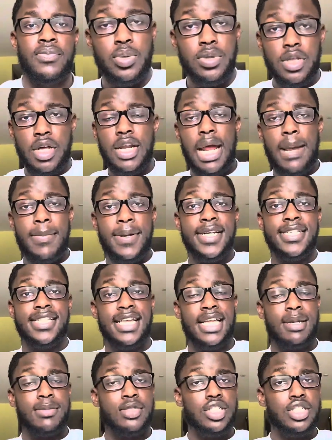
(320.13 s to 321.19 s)
So with all that being
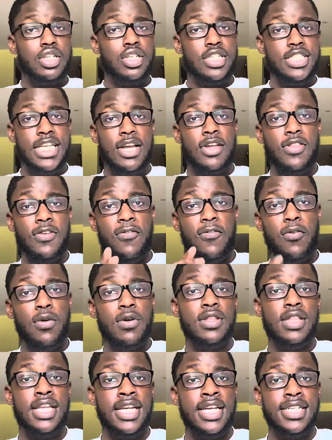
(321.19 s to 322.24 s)
said, I'm just going to tell you the four
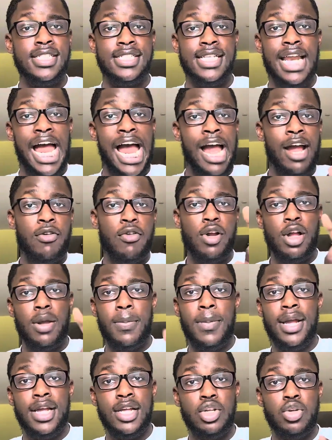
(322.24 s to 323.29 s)
things that I
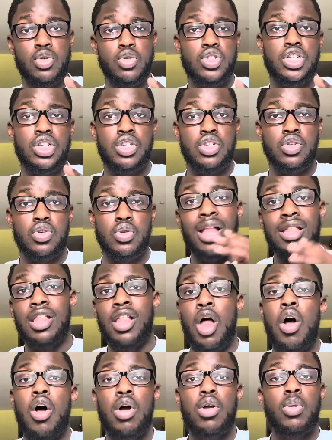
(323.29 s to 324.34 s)
recommend you should do
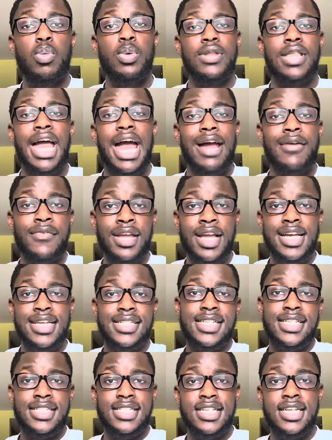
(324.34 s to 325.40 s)
along with having a
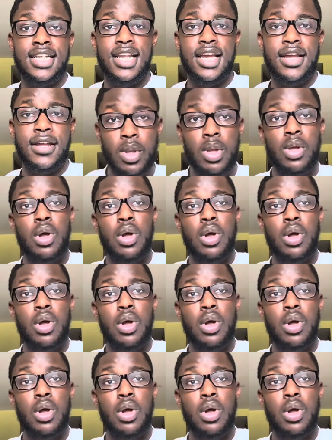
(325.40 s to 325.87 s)
CCNA.